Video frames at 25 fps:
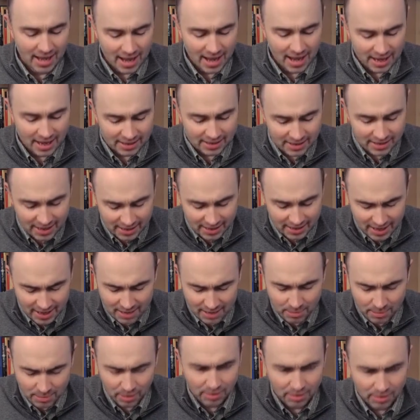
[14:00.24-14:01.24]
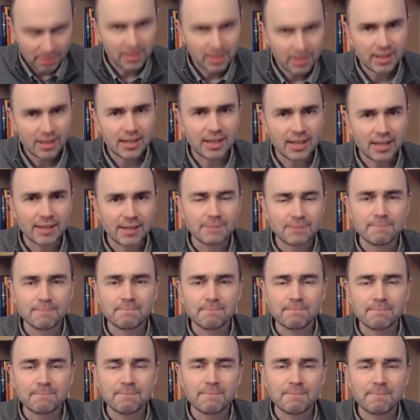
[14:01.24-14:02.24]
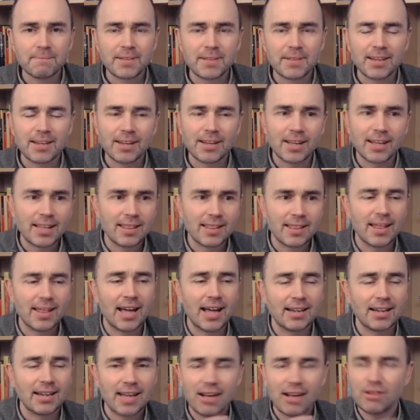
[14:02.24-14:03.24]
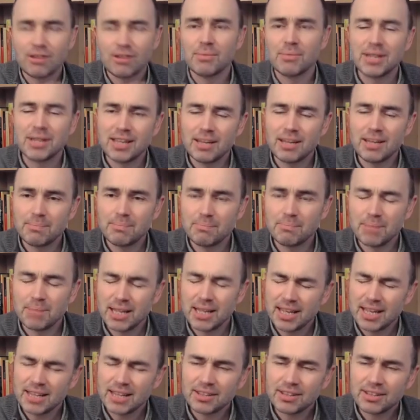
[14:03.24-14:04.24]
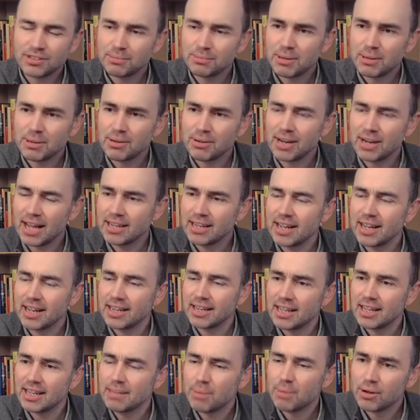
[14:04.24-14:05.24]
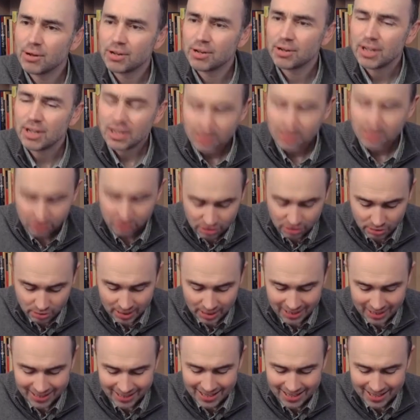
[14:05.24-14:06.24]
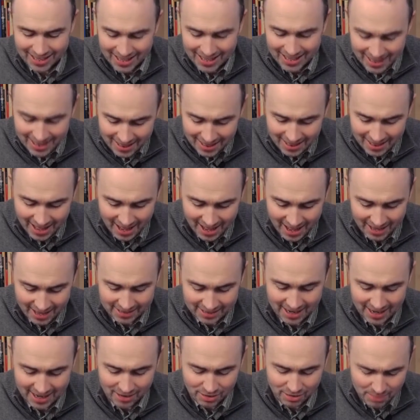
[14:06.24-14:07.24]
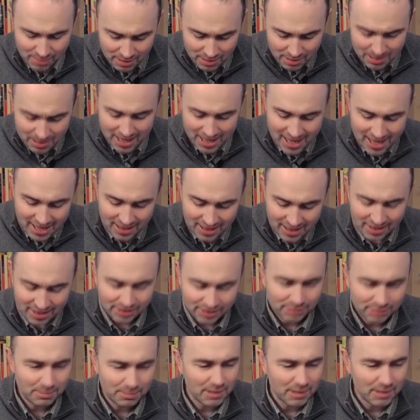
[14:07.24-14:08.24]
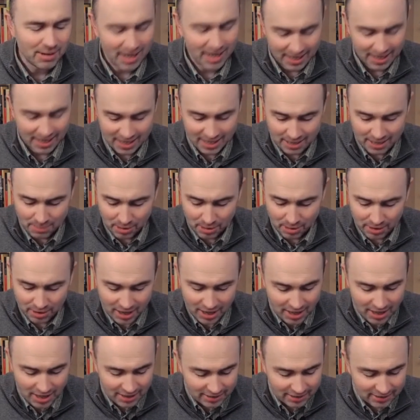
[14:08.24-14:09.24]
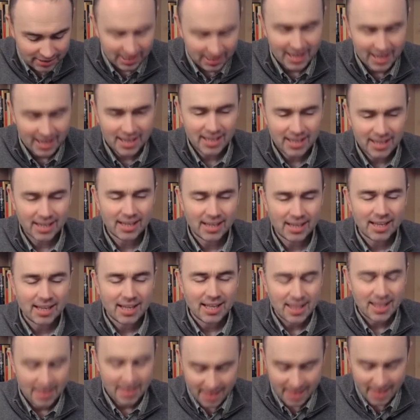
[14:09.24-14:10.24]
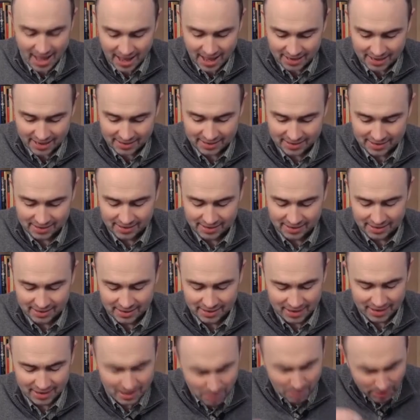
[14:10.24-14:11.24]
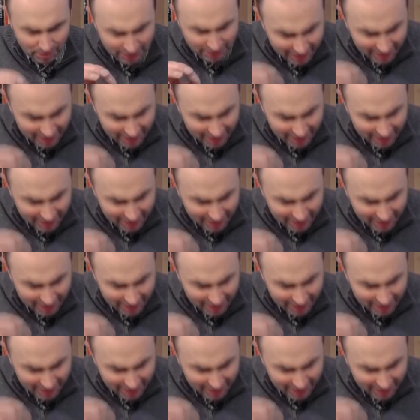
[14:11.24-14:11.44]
and yet keep on thinking like that? How can we be in the Spirit yet keep on doing that? How can we be in the Spirit and keep on saying that, keep on